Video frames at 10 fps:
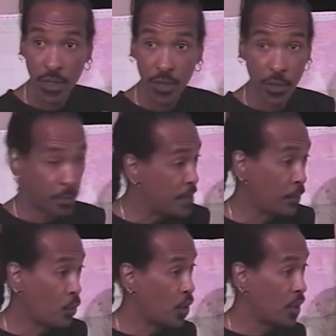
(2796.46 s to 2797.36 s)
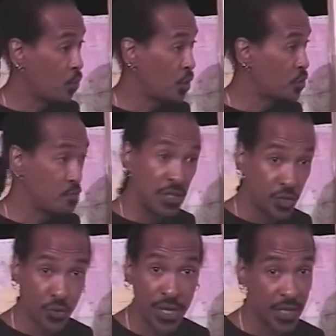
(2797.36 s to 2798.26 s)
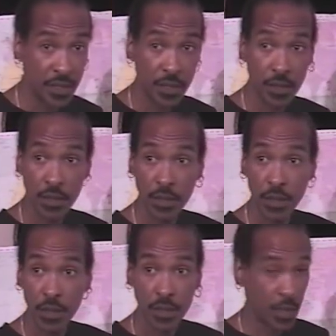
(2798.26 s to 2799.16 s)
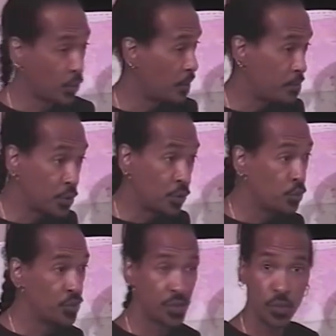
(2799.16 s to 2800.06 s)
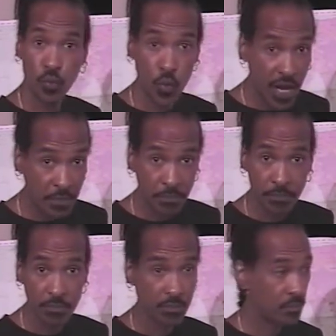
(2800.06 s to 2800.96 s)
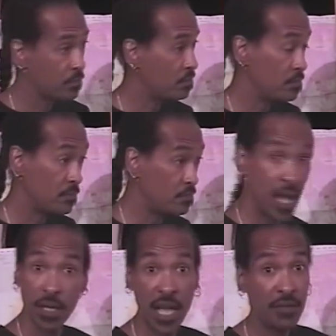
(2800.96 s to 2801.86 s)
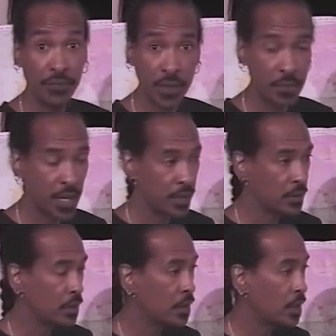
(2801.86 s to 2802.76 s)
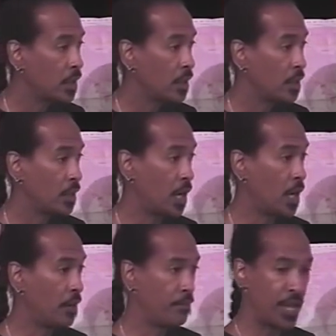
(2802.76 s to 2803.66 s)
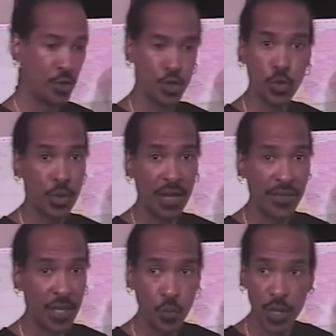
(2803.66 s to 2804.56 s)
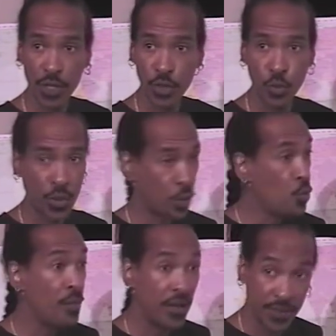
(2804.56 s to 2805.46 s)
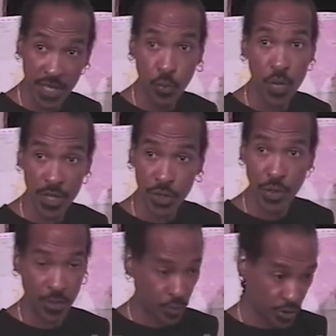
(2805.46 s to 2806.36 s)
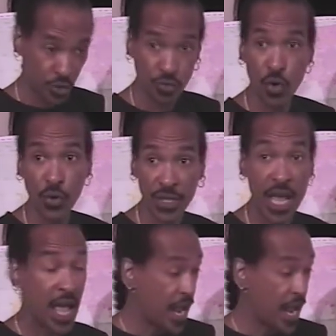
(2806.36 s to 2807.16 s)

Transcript: The people were, were mistreated. They were abused, raped, male and female. Um, they could do whatever they wanted to with whomever they wanted to, and it was the strongest.